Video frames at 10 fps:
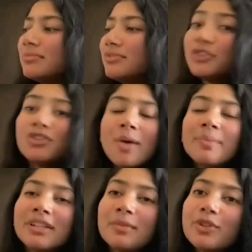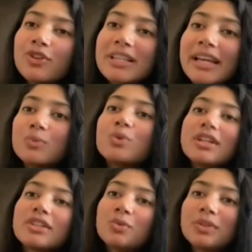phenomenal because I
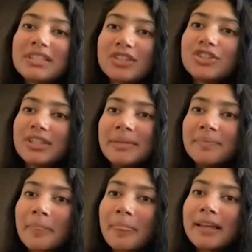worked with such a team.